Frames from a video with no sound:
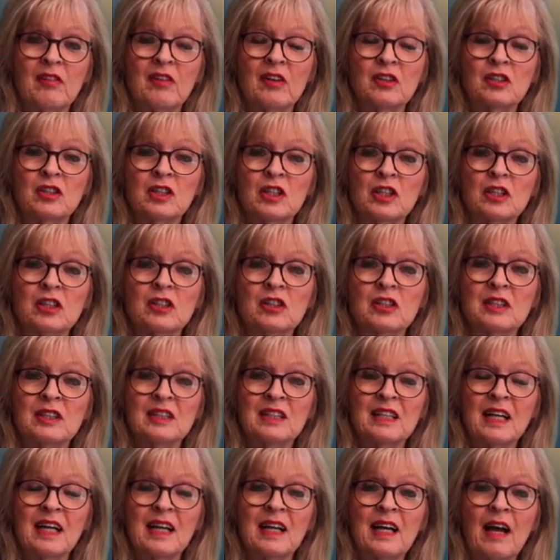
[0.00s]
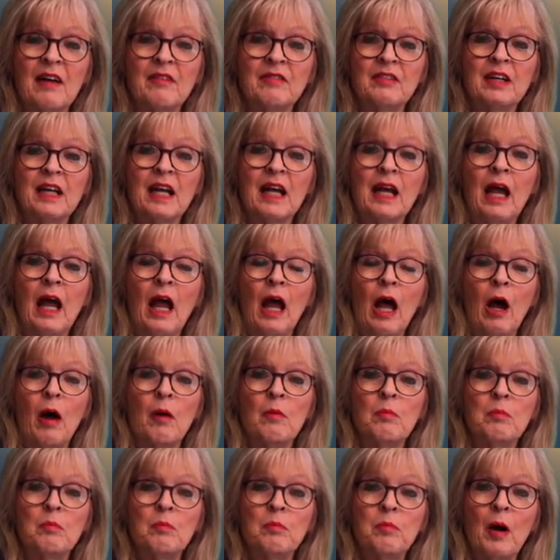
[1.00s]
The church is the governing
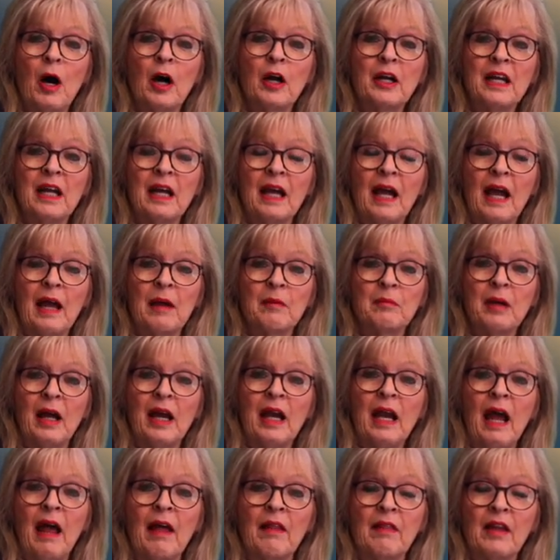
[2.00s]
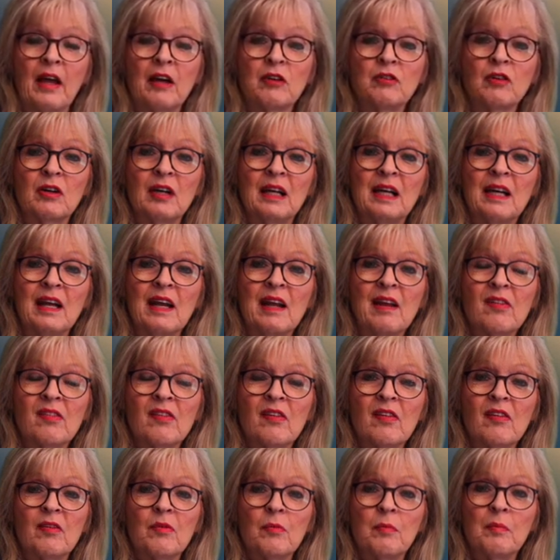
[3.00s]
body, amen, that
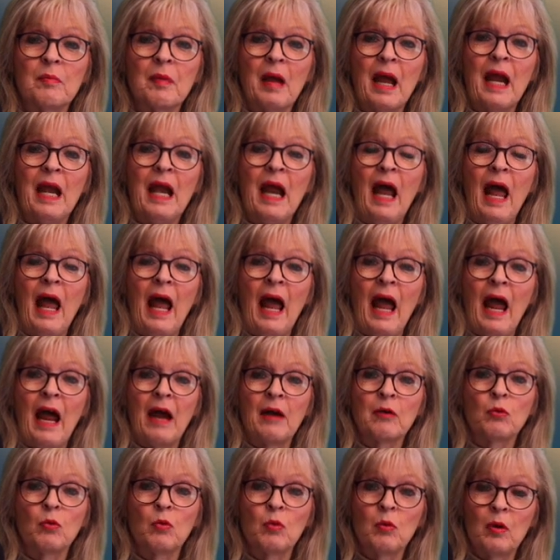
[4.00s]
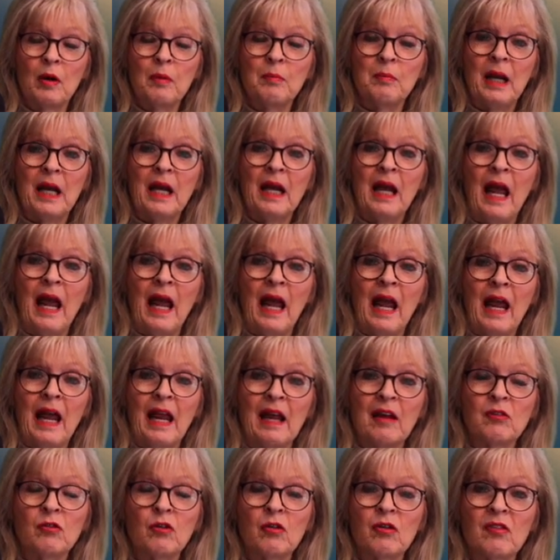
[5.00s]
releases men and women
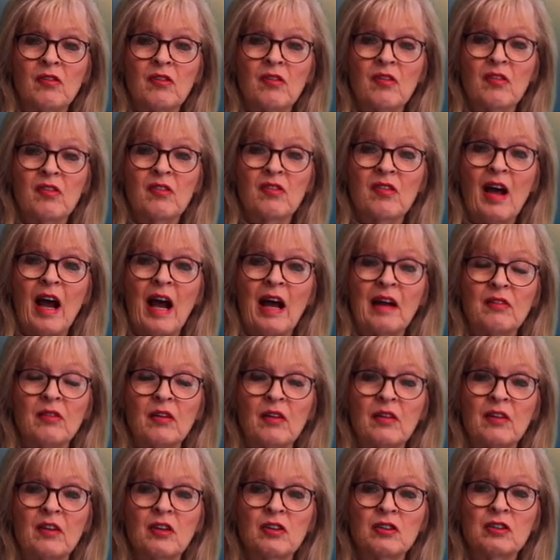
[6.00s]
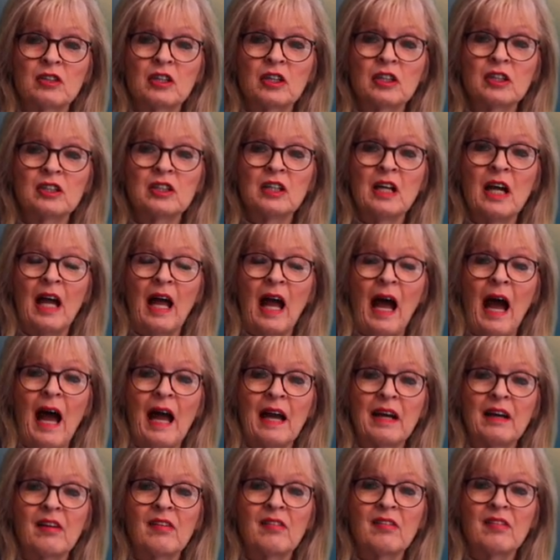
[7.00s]
into society. The church
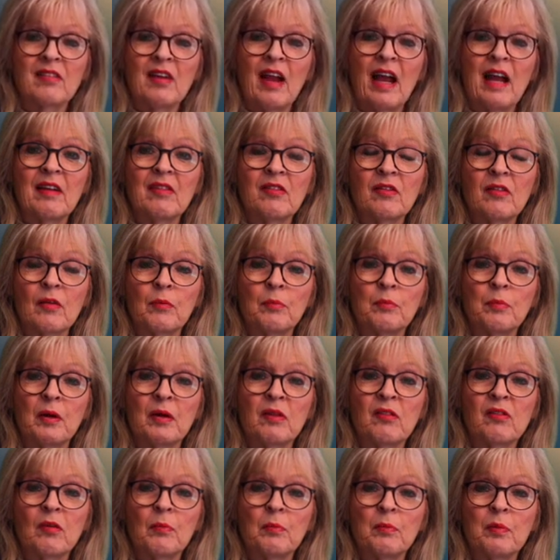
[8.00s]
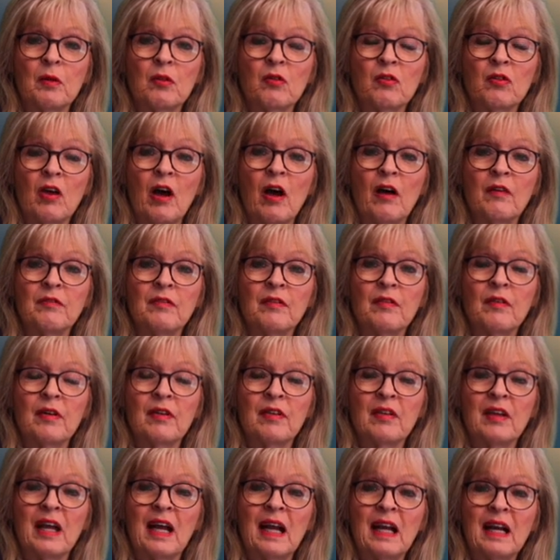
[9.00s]
understands the principles of
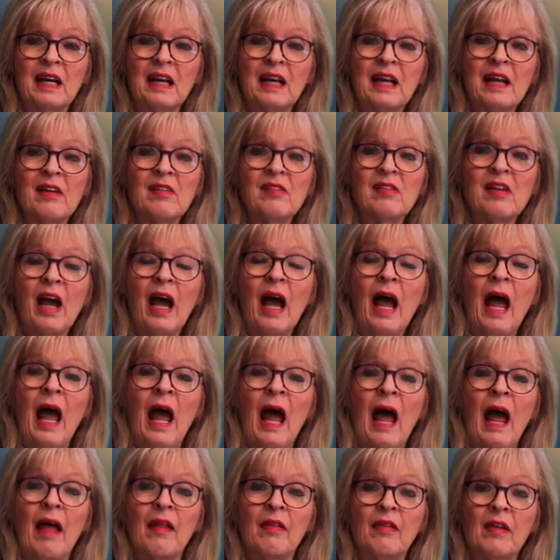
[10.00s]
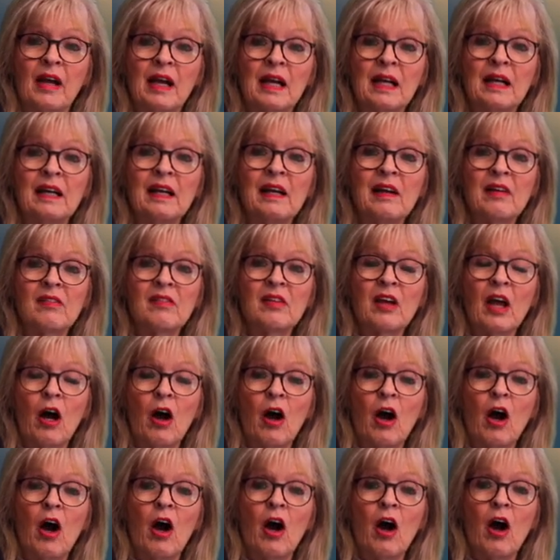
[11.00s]
the ecclesia, and the
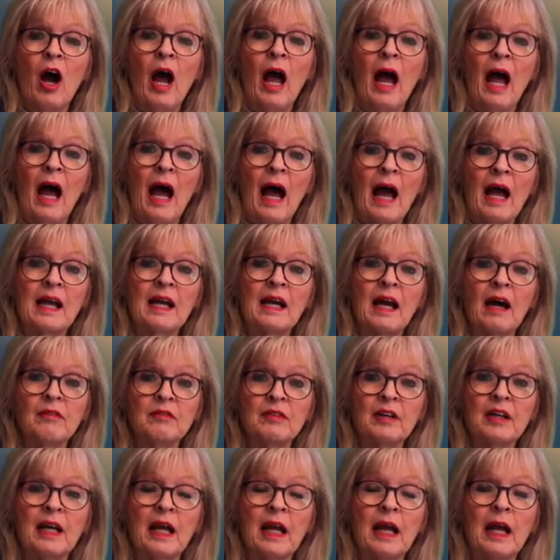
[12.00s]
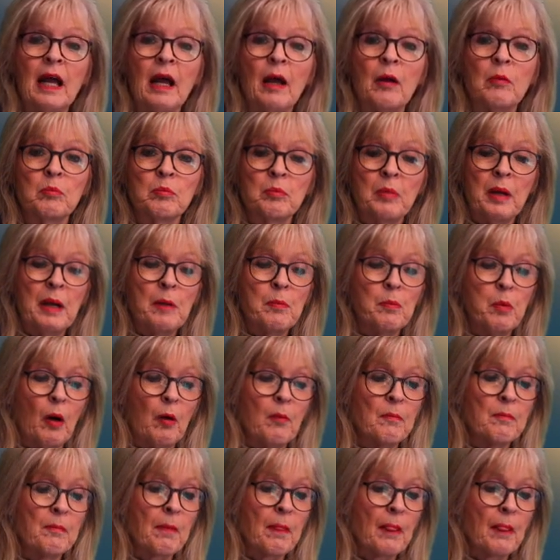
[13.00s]
ecclesia are a governing people.